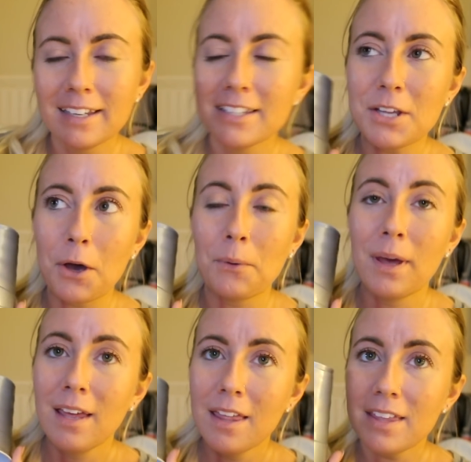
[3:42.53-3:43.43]
So
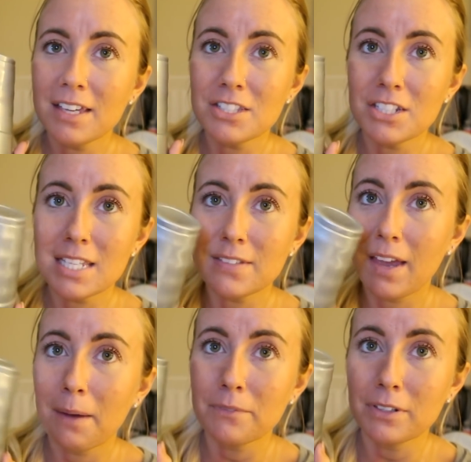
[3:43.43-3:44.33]
thanks
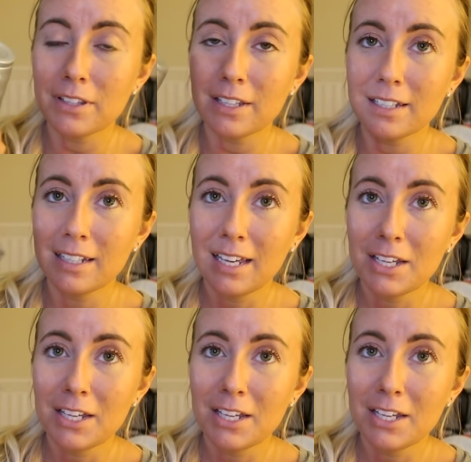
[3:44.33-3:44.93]
JesssFam for the